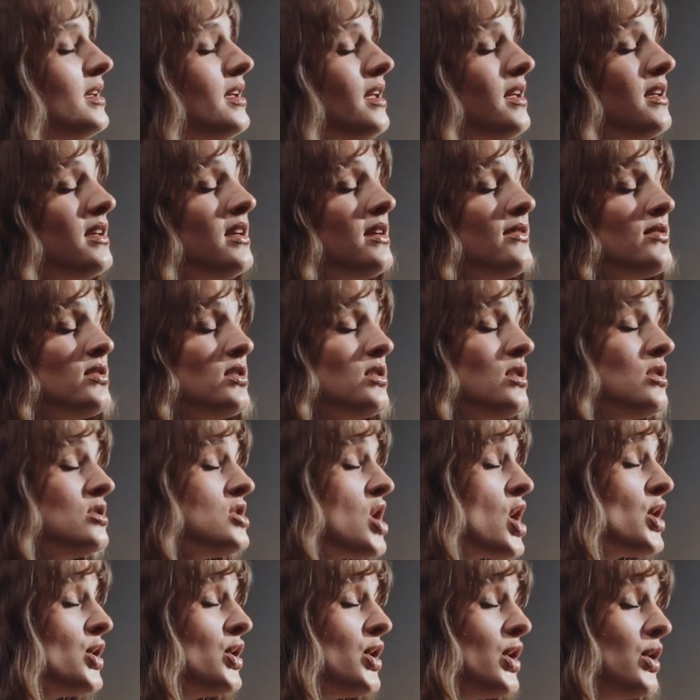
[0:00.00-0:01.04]
even
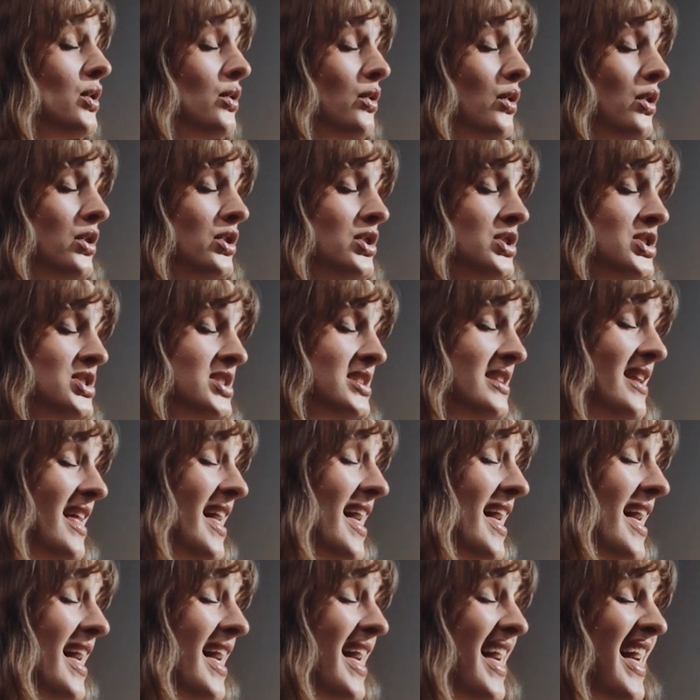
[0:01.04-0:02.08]
on our worst
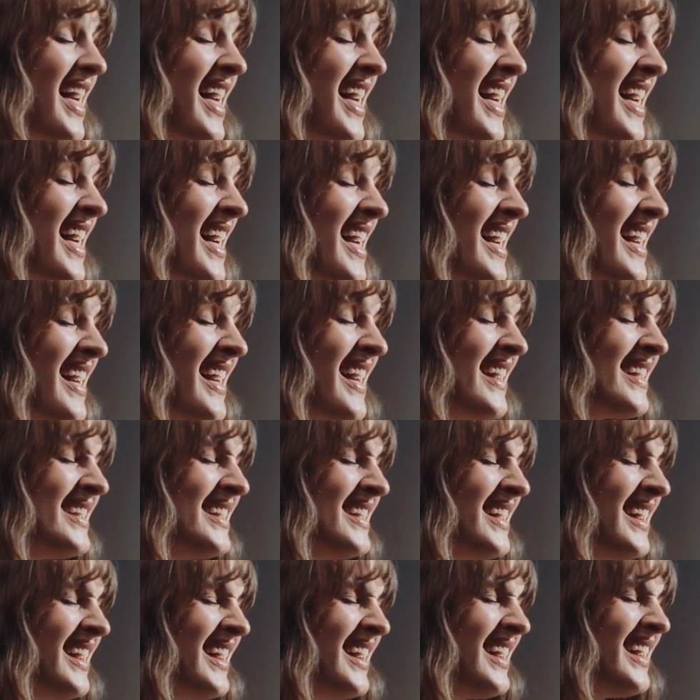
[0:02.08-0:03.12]

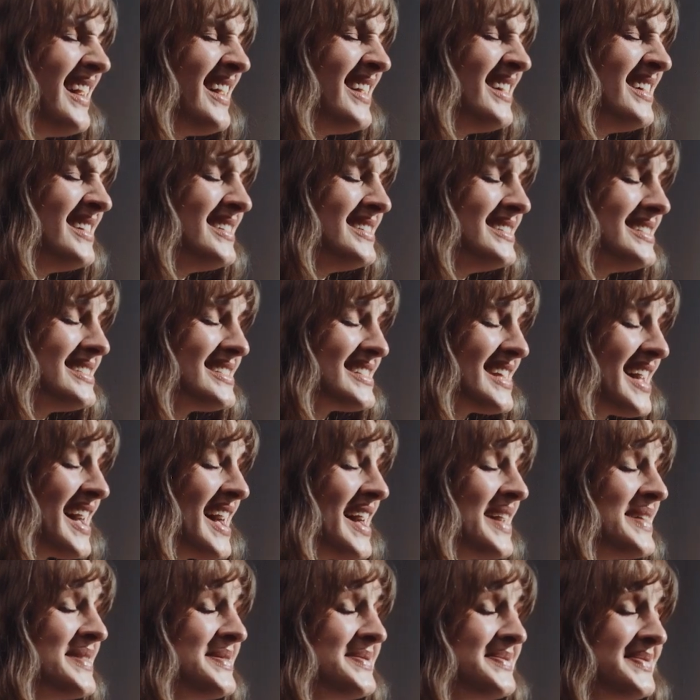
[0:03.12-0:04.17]
nights,
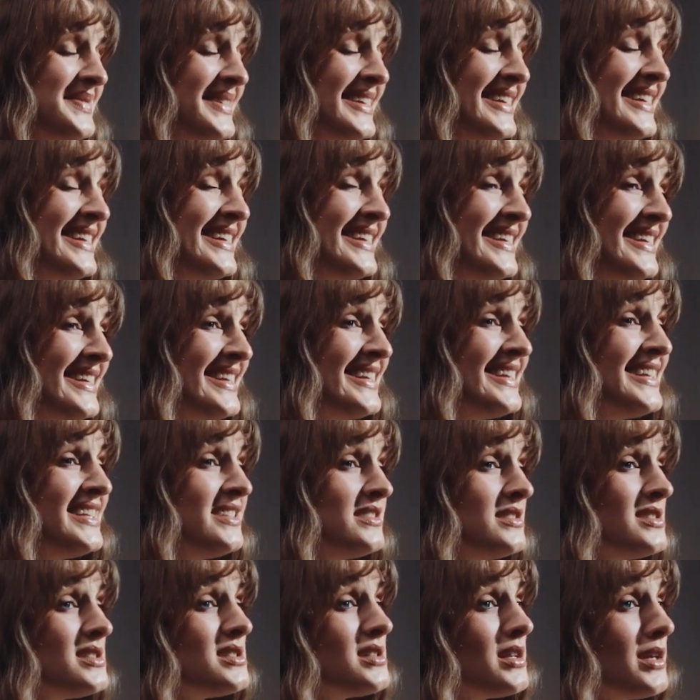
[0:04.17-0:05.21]
I'm
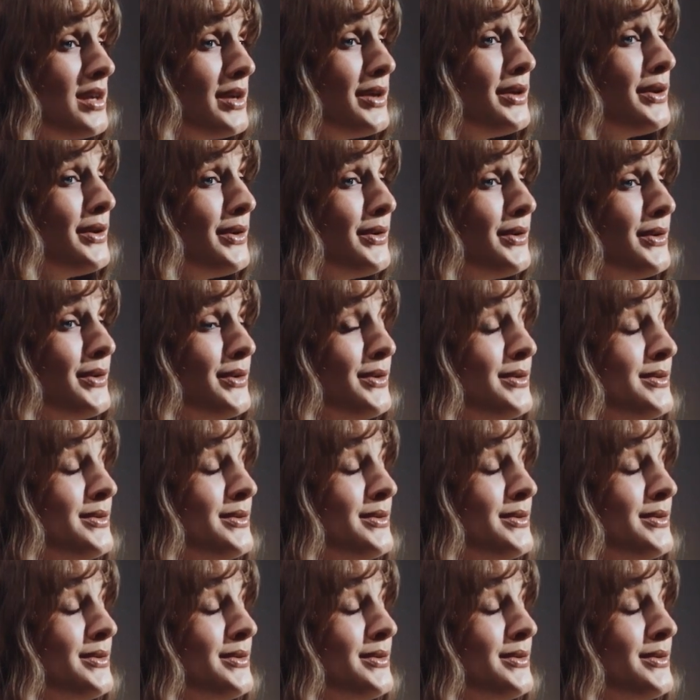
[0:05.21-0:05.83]
into you.